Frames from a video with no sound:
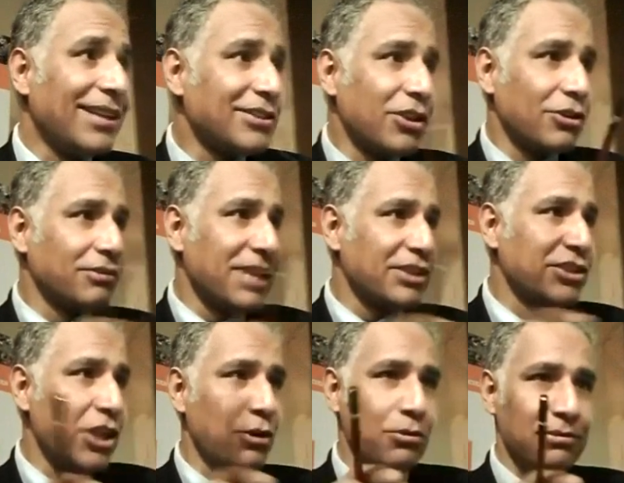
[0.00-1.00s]
There's no
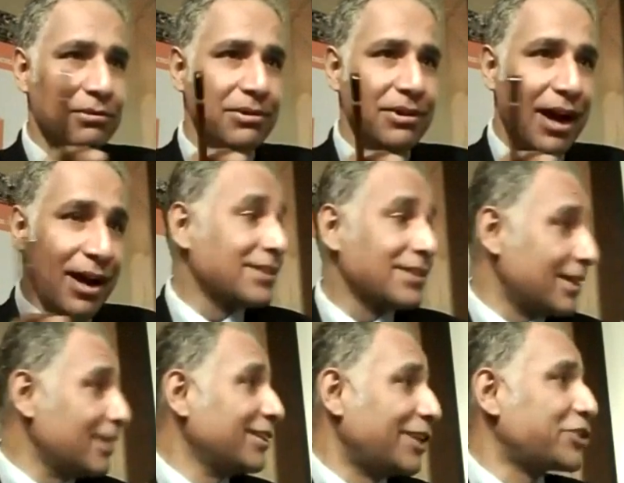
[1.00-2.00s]

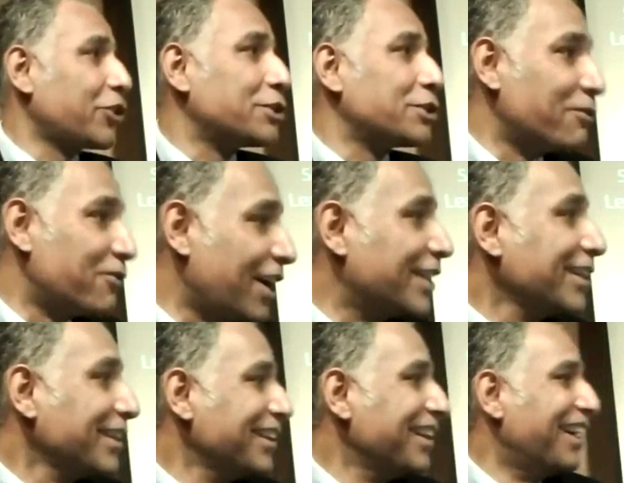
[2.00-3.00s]
answer that Sean's
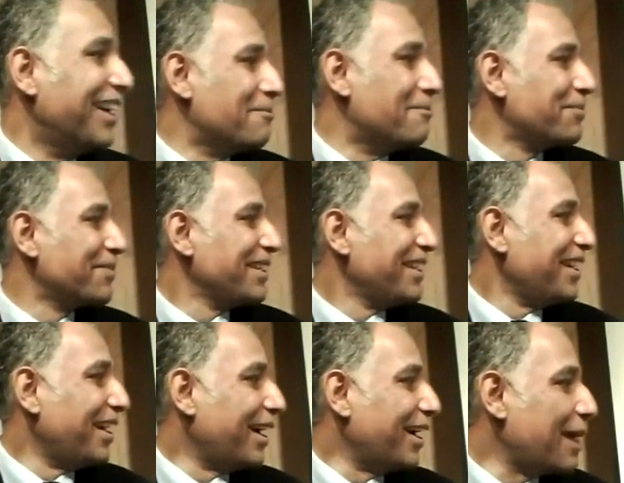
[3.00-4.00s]
providing,
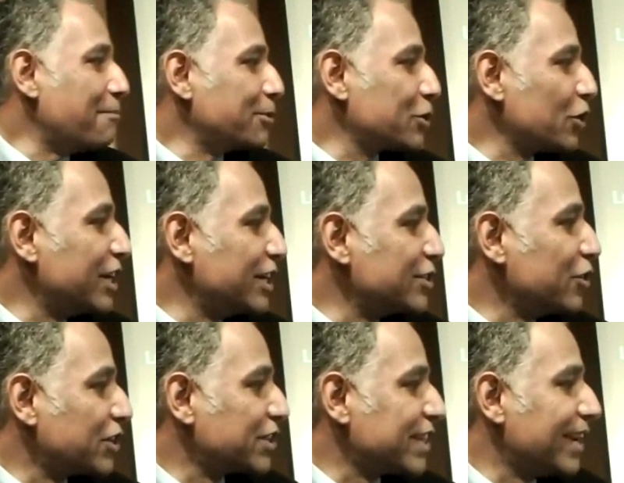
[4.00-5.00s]
and I'm sure
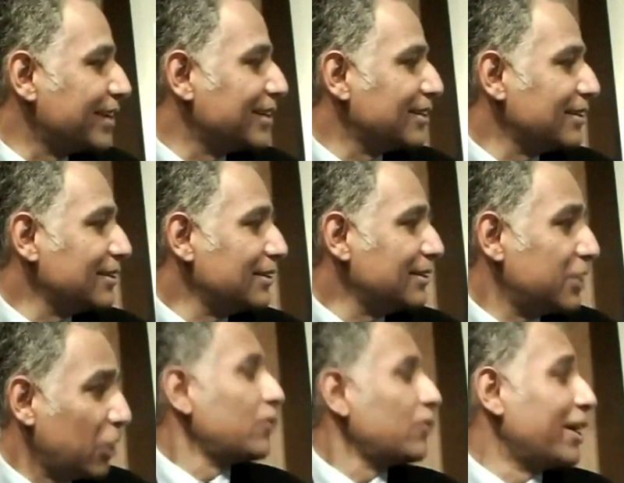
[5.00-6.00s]
he's not saying
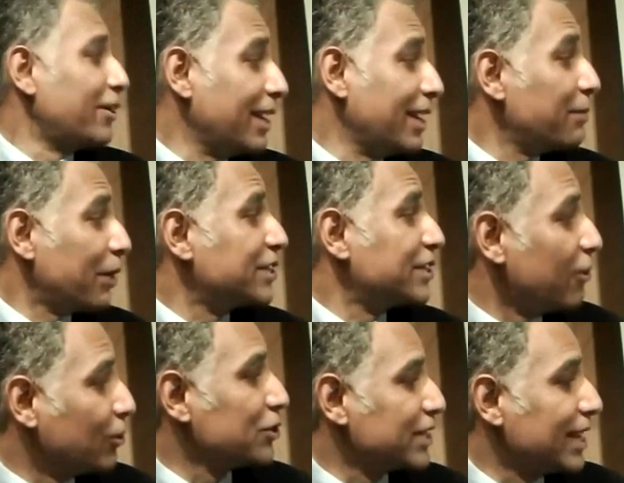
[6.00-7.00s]
don't regulate, because
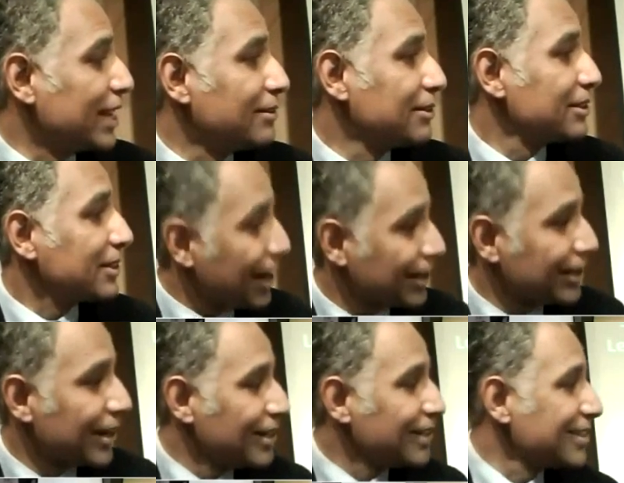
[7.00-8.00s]
he also said
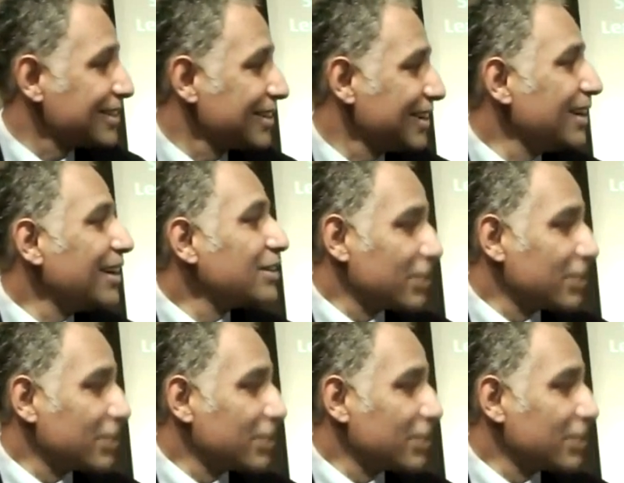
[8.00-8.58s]
standardize.